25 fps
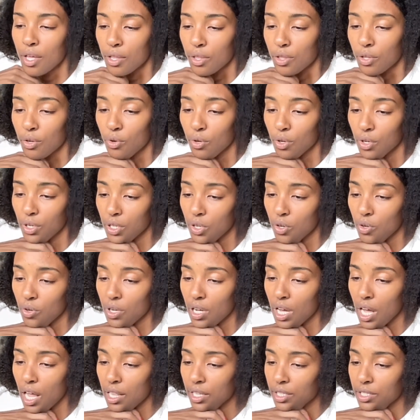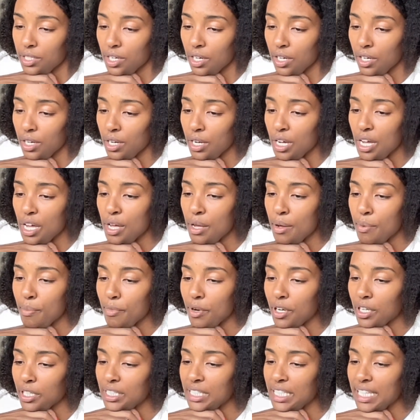The oracle Kaladara
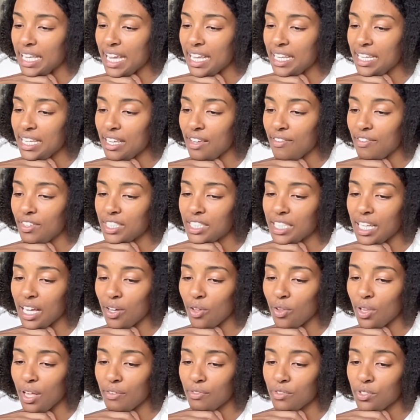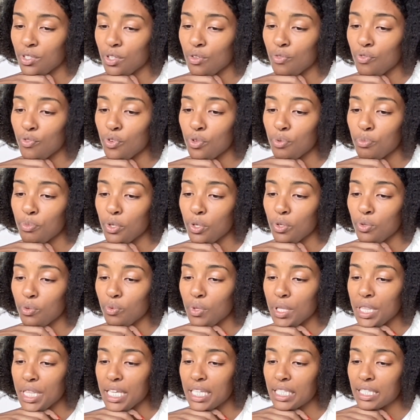marks the ending of a cycle after the full moon,
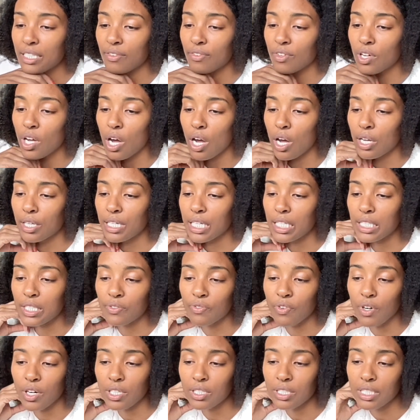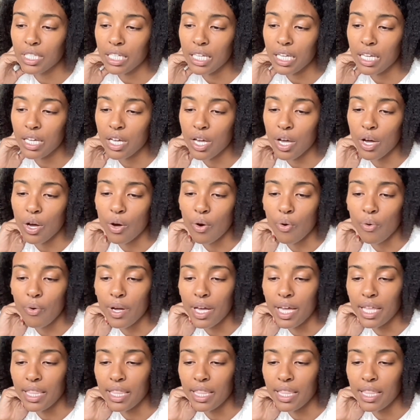when things have gone as far as they can go,